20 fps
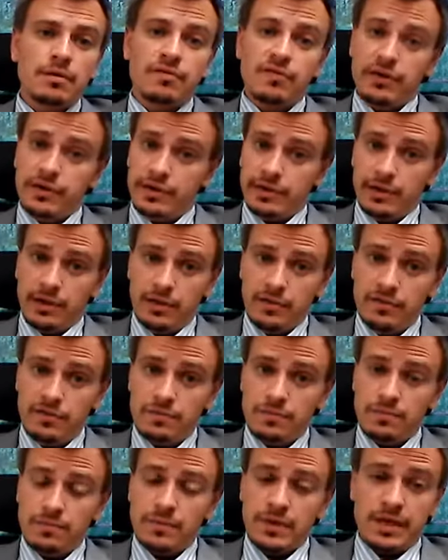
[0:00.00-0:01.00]
Fair enough,
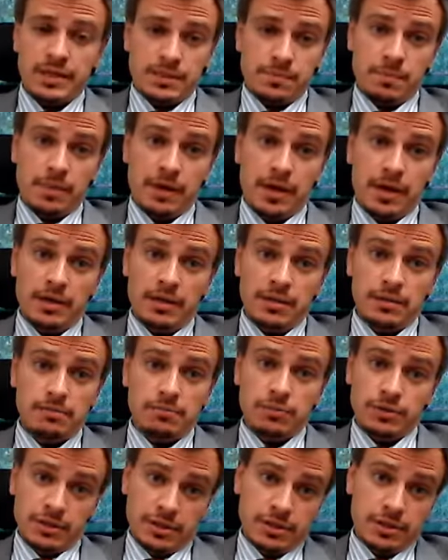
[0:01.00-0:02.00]
that's bad,
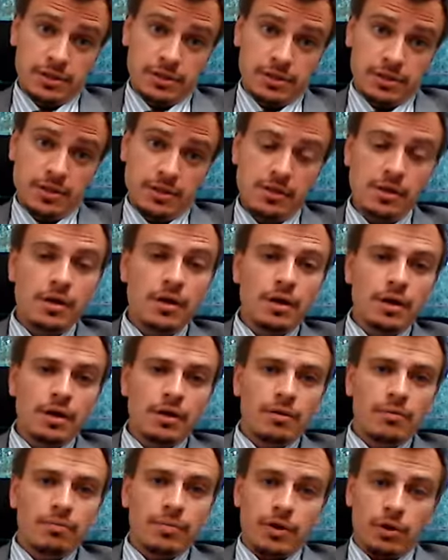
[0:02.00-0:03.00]
potentially.
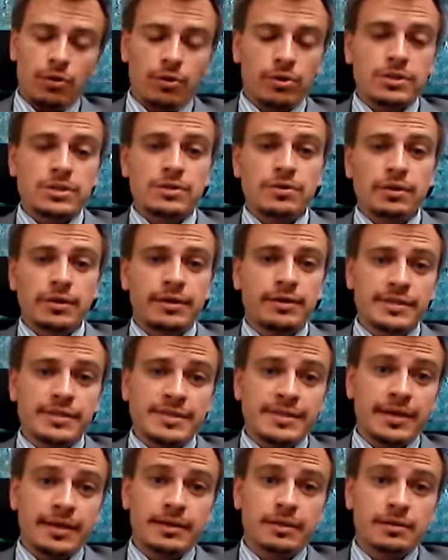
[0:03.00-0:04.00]
But also, on the other
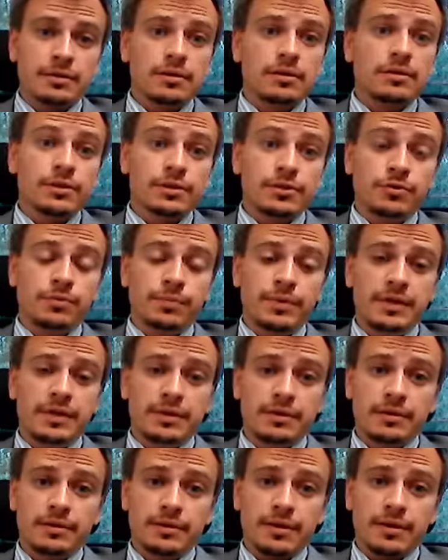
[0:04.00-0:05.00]
side, the
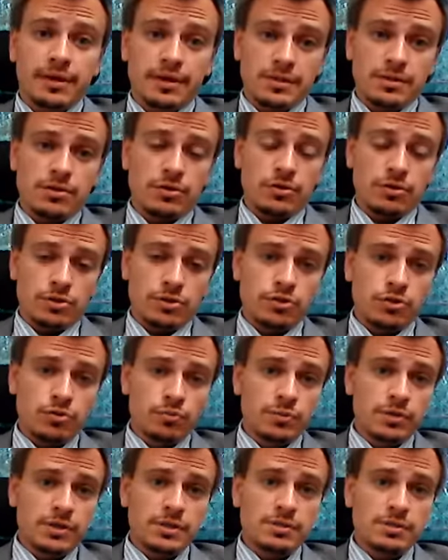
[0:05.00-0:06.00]
European
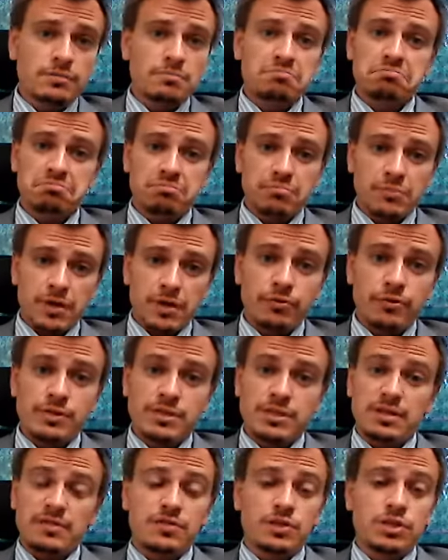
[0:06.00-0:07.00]
consumers
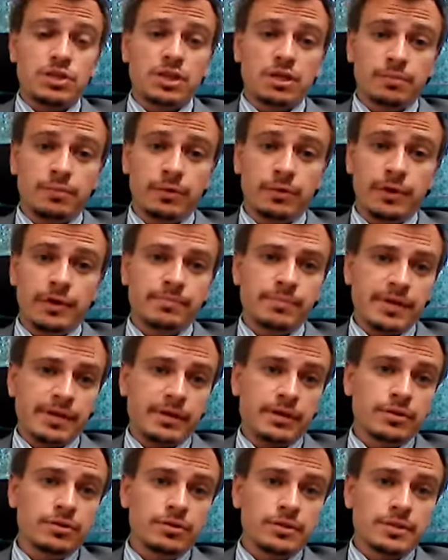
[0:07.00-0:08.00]
receive cheaper and
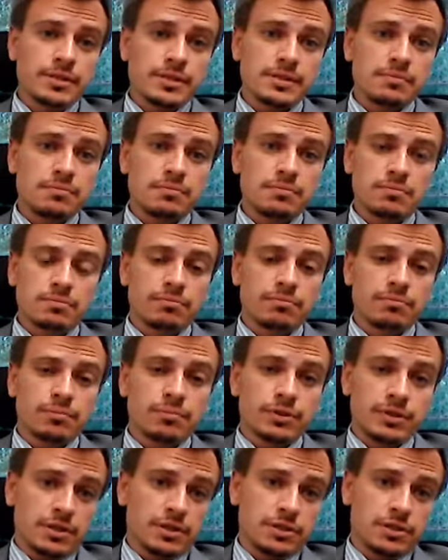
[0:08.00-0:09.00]
better goods,
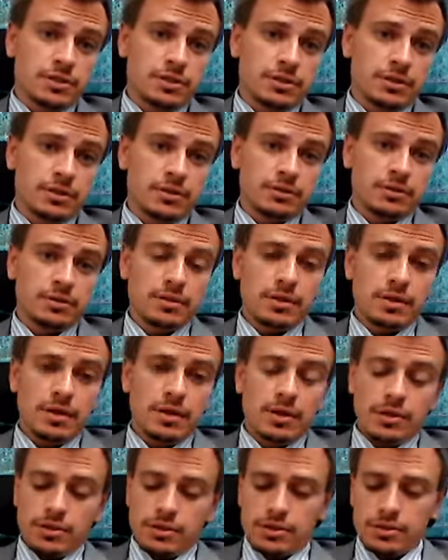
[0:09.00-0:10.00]
potentially.
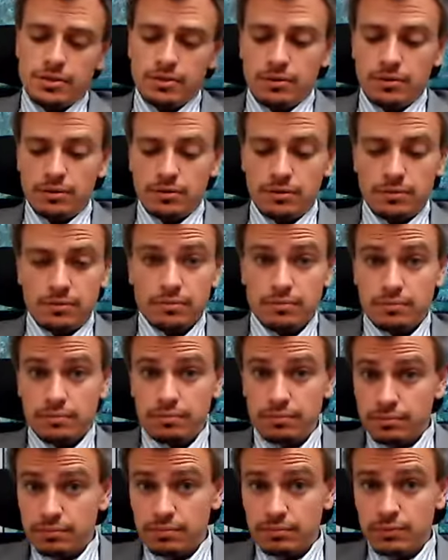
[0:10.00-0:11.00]
So,
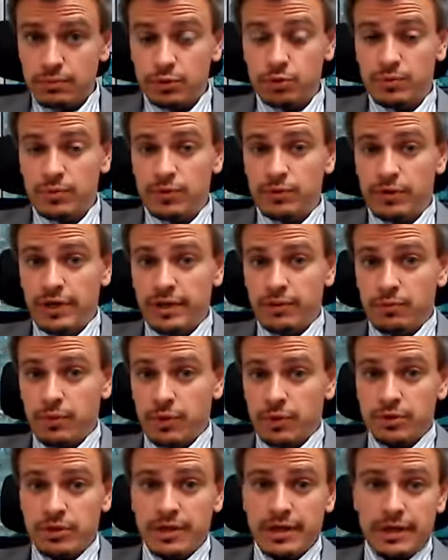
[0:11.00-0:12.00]
do we really
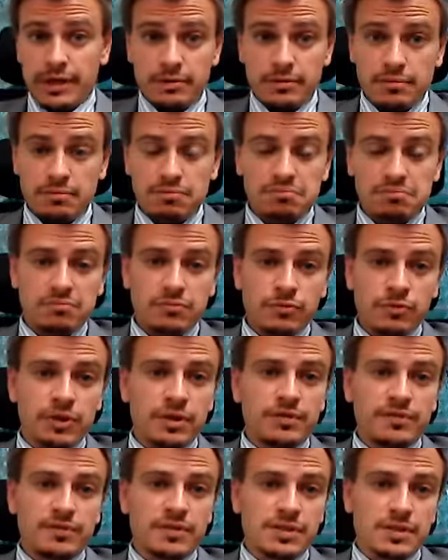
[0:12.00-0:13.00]
want to get
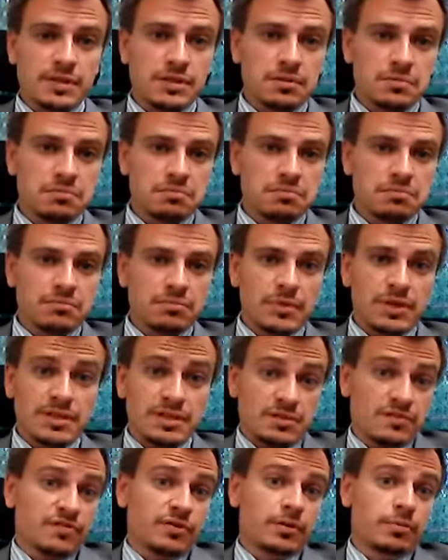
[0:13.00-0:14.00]
rid of this?
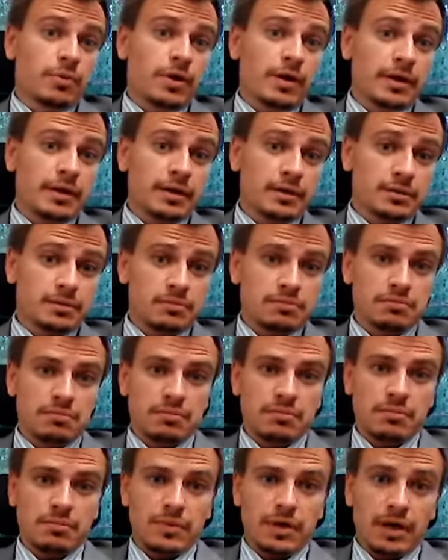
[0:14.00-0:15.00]
It's the free market,
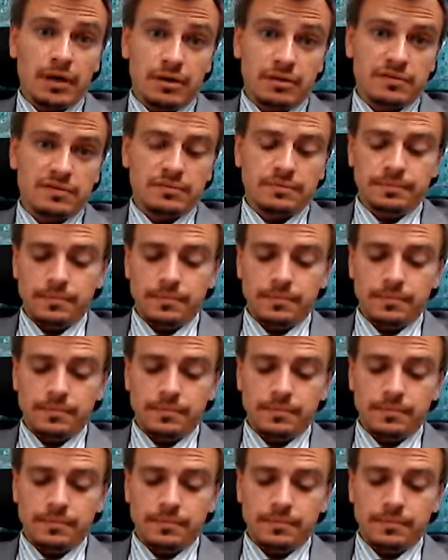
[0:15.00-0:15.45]
kind of.